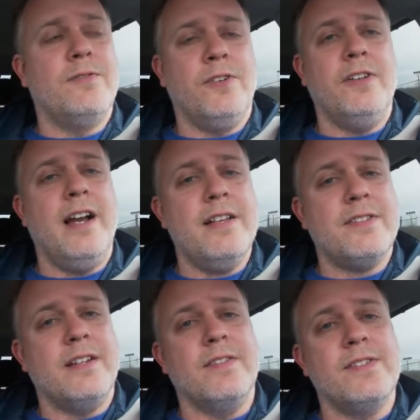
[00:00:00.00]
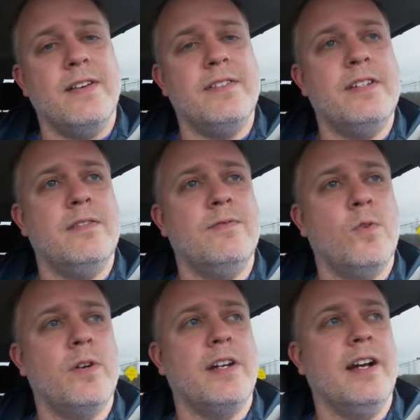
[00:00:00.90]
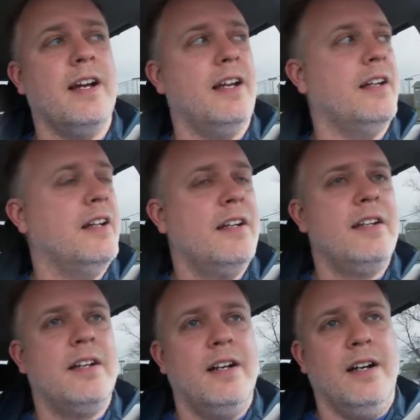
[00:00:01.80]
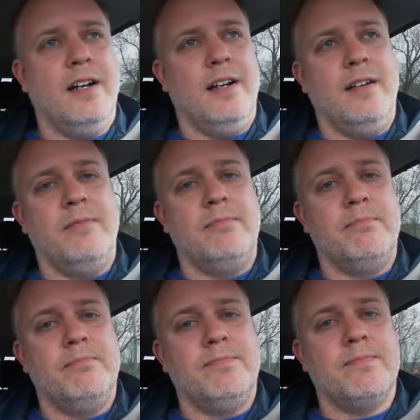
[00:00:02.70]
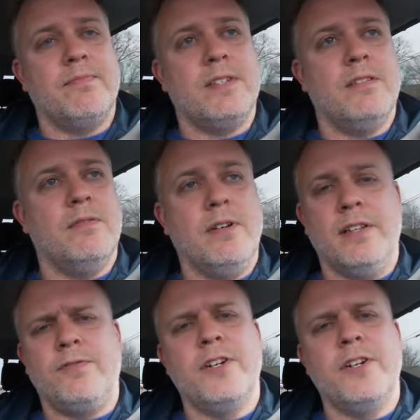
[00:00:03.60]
full asking of $17.49 with